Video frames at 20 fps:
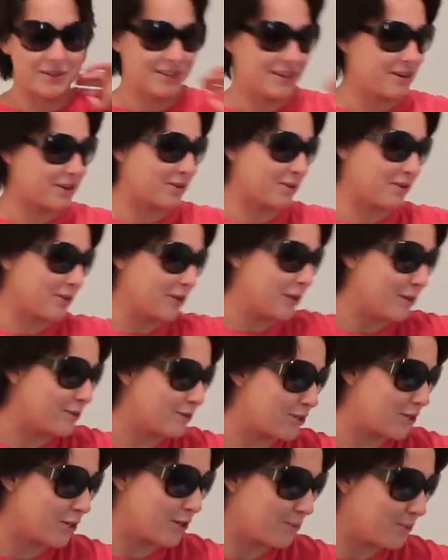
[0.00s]
political
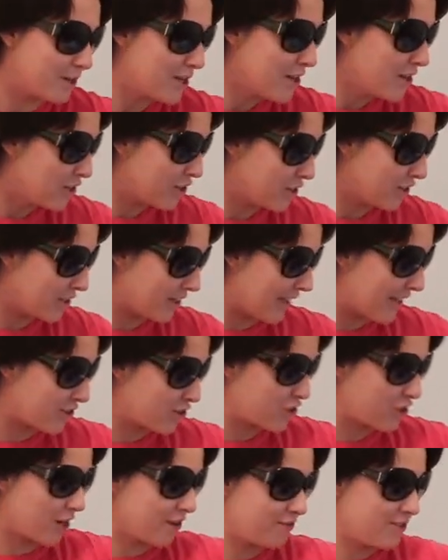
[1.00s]
YouTube
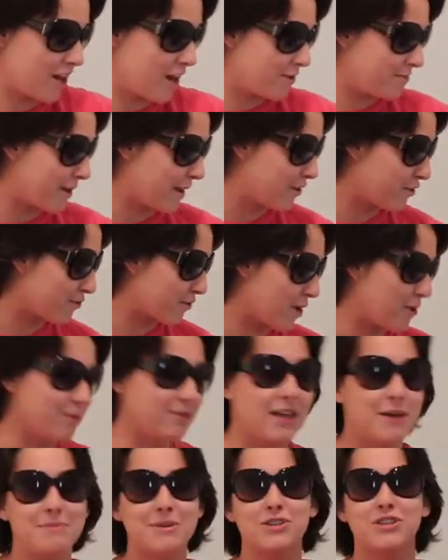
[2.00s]
gets shoved down my throat,
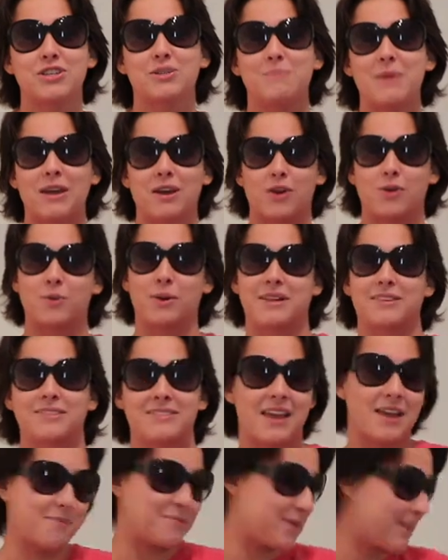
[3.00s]
let me just make a quick
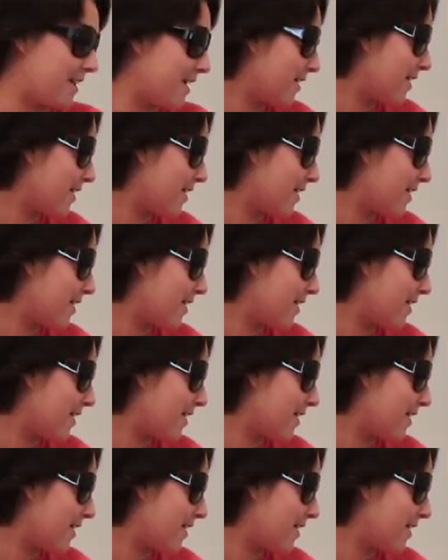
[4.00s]
statement